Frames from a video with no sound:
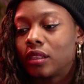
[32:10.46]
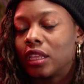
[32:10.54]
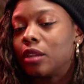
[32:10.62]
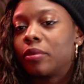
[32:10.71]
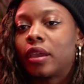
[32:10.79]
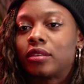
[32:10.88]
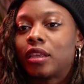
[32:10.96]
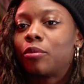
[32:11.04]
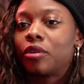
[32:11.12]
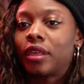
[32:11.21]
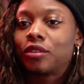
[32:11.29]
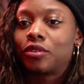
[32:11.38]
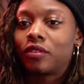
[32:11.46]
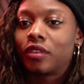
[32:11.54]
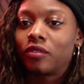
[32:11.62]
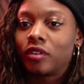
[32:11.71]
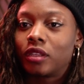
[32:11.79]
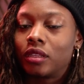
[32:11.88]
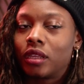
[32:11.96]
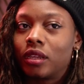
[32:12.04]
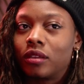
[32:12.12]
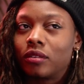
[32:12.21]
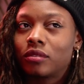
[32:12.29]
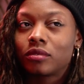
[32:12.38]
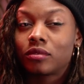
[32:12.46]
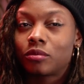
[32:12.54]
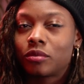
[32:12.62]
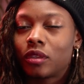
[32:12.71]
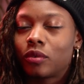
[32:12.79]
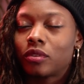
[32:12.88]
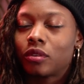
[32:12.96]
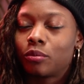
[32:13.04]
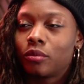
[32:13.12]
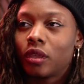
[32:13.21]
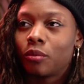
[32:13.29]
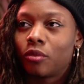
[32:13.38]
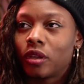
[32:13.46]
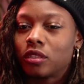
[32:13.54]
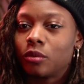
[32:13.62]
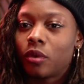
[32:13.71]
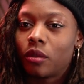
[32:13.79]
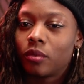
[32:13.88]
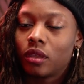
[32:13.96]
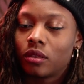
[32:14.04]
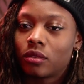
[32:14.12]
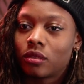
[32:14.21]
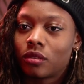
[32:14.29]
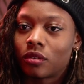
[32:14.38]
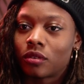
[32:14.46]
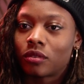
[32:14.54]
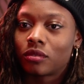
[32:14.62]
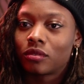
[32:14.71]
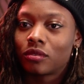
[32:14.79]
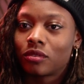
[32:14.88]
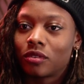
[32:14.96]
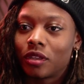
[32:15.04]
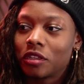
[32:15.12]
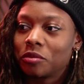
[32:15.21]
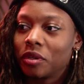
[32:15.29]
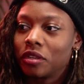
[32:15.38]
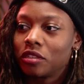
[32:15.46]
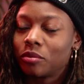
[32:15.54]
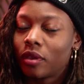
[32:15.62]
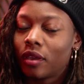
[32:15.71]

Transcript: Like leading by example, that sort of thing. Really, like it was Im impressed upon me through through that experience.